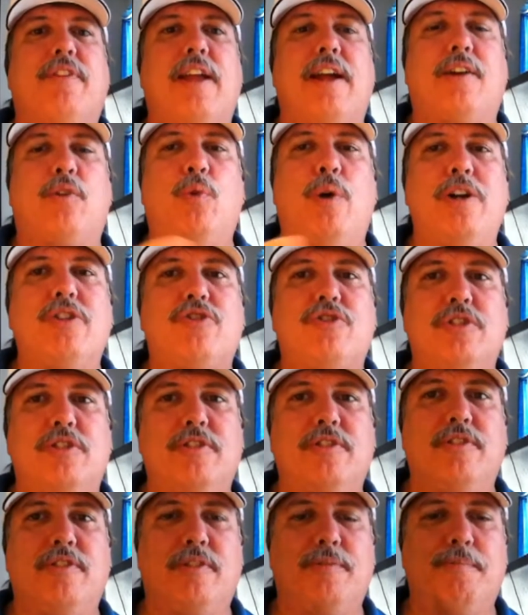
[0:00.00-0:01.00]
That
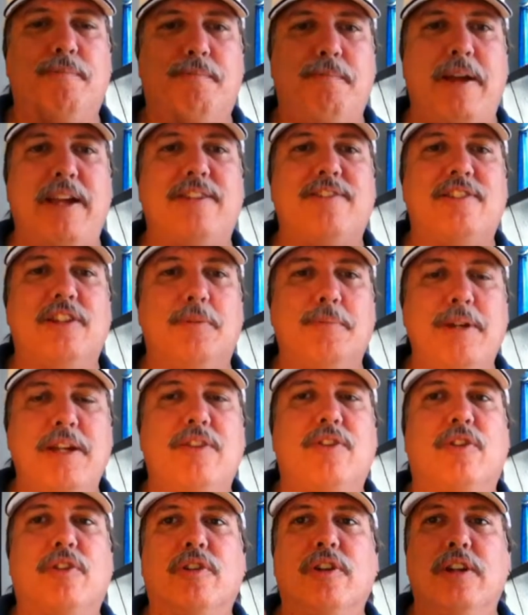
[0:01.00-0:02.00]
question makes them
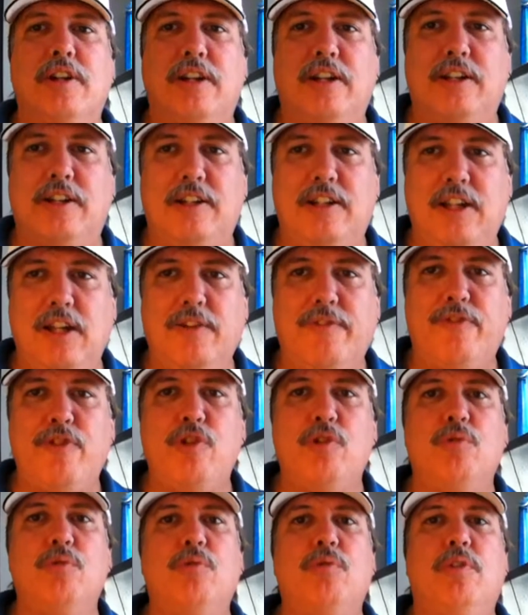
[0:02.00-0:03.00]
either give
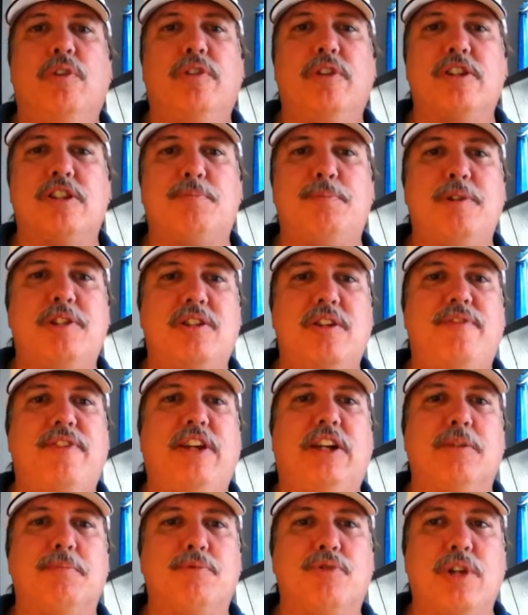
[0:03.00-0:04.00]
you a
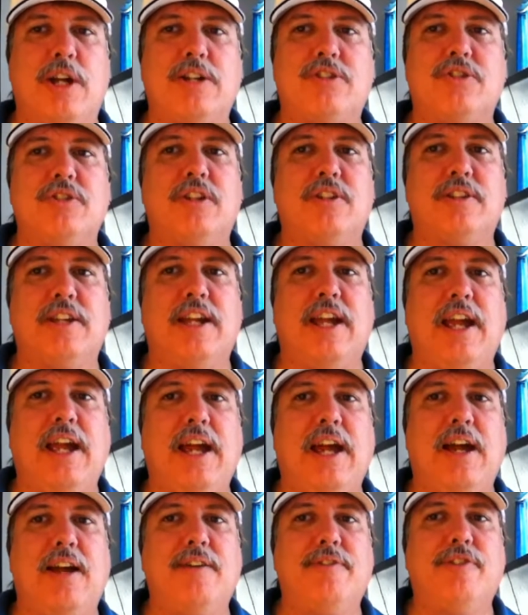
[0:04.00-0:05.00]
specific objection that they
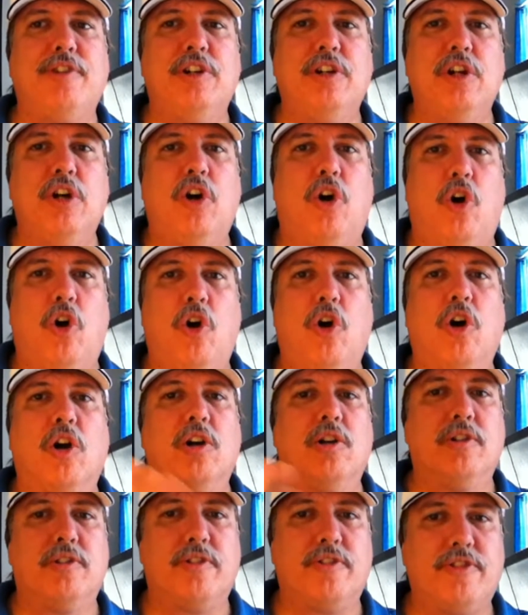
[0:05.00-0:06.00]
have
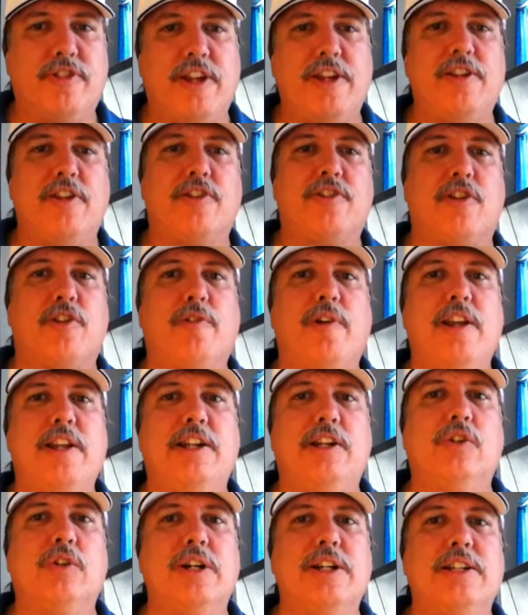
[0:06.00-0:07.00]
or say that they're ready
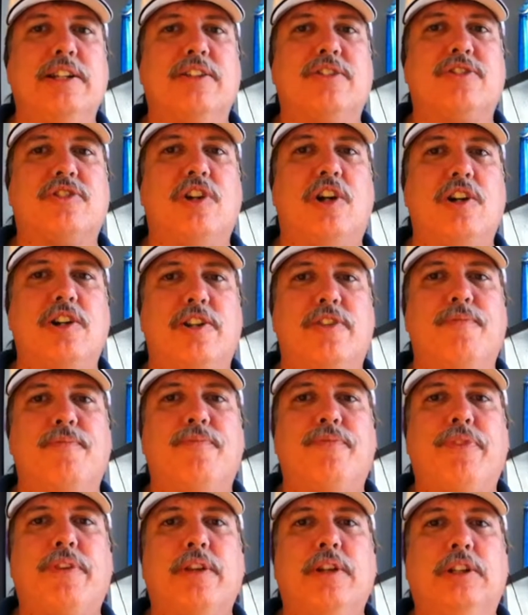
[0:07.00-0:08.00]
to go ahead and get started.
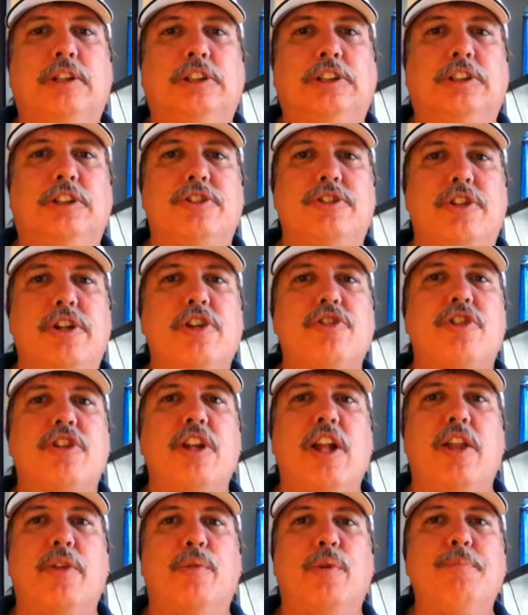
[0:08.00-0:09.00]
So here's
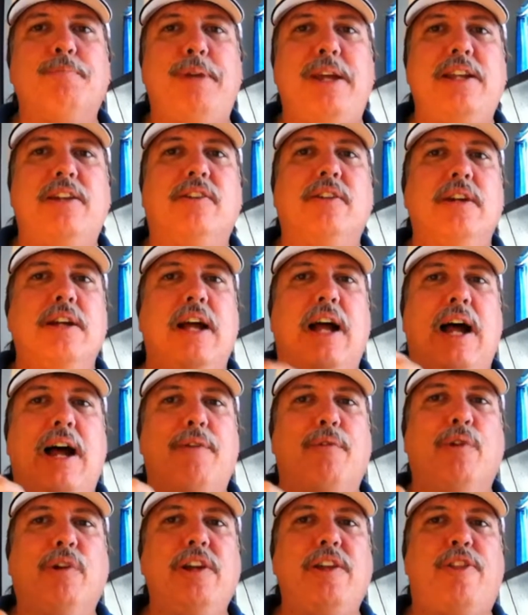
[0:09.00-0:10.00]
another one. Peter,
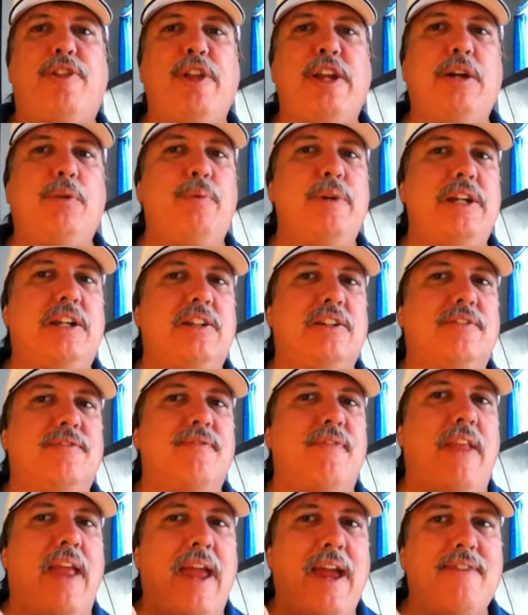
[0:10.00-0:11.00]
I really think we could
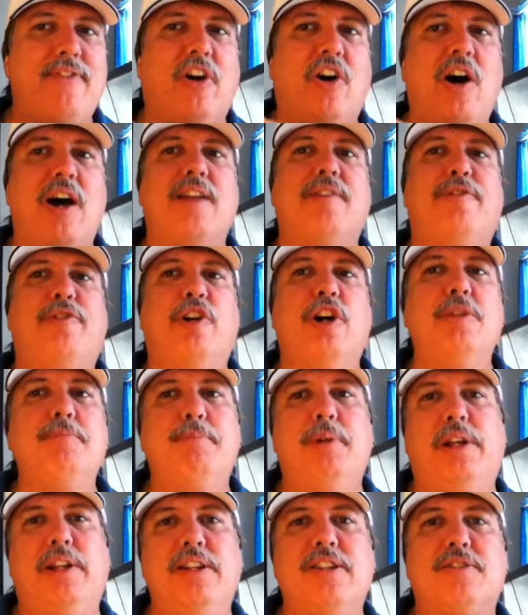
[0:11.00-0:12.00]
have a lot of fun
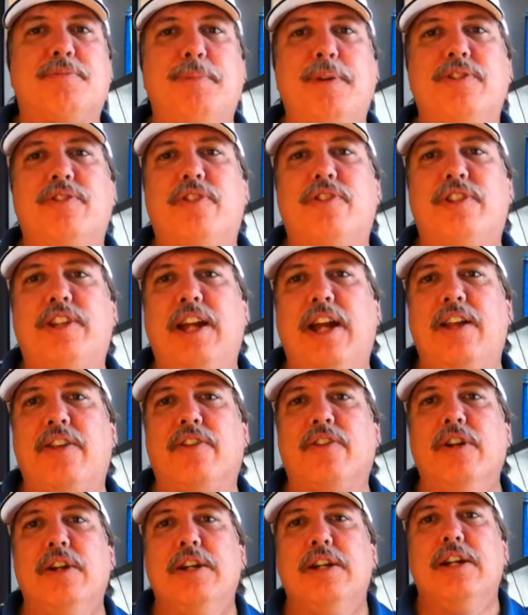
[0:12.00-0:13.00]
building this business
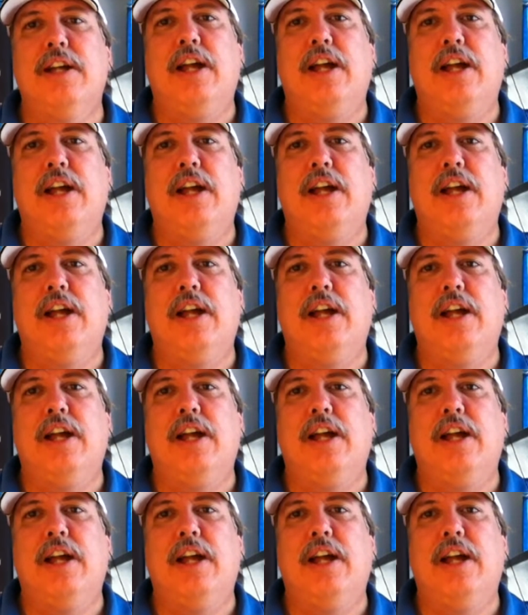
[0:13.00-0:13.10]
together.